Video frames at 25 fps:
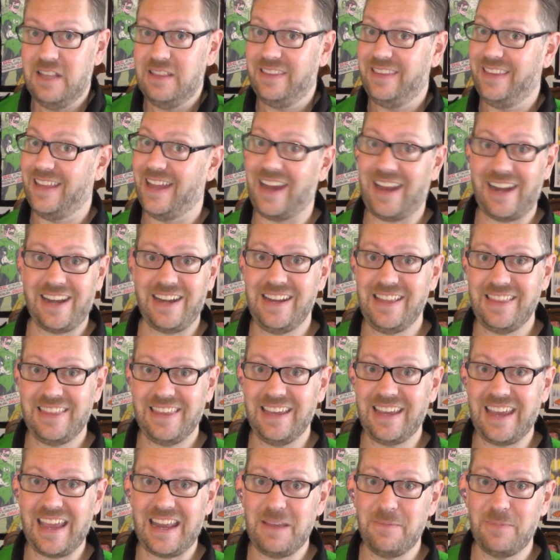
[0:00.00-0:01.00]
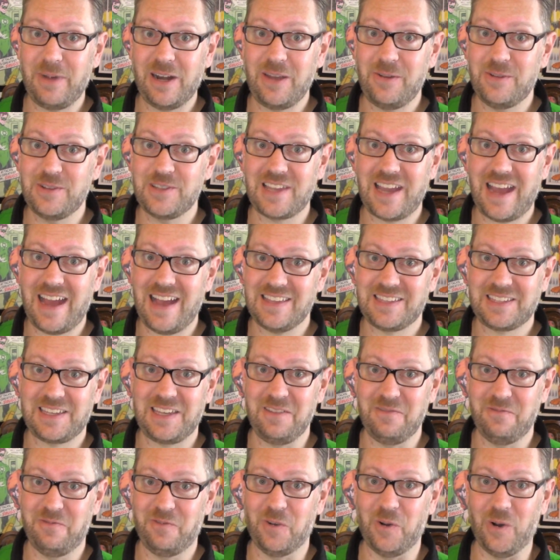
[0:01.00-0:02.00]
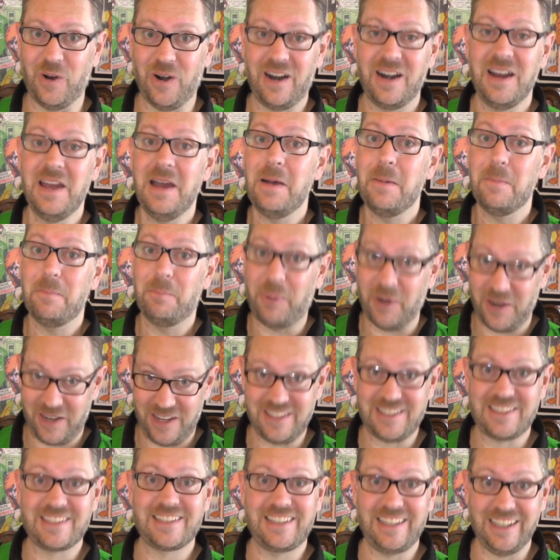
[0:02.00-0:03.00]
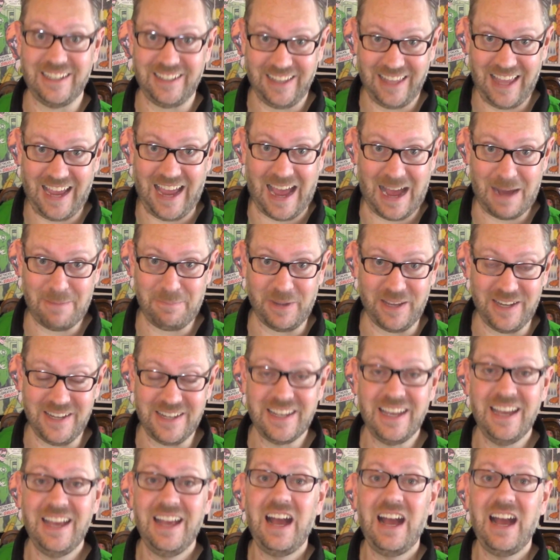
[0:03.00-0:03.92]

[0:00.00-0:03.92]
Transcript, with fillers: Not anything anybody was asking for, but it still happened.